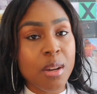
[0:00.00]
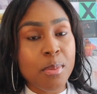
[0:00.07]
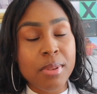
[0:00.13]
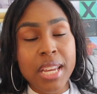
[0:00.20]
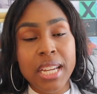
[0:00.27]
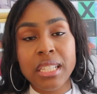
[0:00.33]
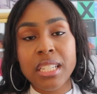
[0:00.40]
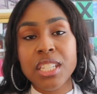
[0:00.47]
a
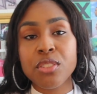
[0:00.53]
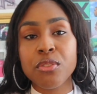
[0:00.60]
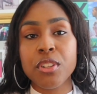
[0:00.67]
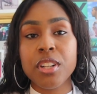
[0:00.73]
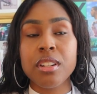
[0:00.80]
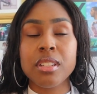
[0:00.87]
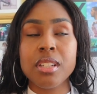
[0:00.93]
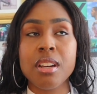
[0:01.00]
playlist for
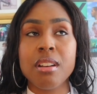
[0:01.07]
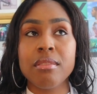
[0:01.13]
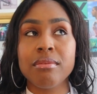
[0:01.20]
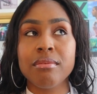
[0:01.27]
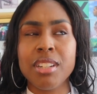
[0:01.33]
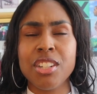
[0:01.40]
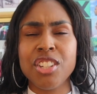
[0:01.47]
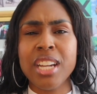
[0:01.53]

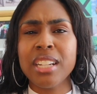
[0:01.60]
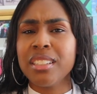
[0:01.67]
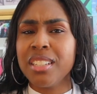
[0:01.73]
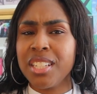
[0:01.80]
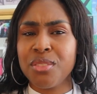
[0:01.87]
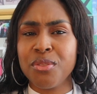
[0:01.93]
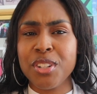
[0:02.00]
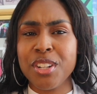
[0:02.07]
yourself, a
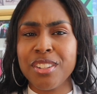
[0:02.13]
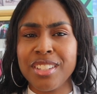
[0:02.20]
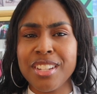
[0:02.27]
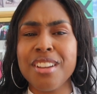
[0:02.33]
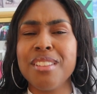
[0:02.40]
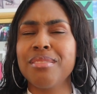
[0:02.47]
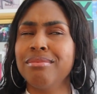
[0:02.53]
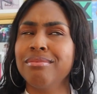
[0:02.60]
checklist for
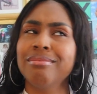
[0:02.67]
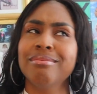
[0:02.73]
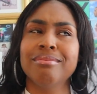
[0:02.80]
yourself,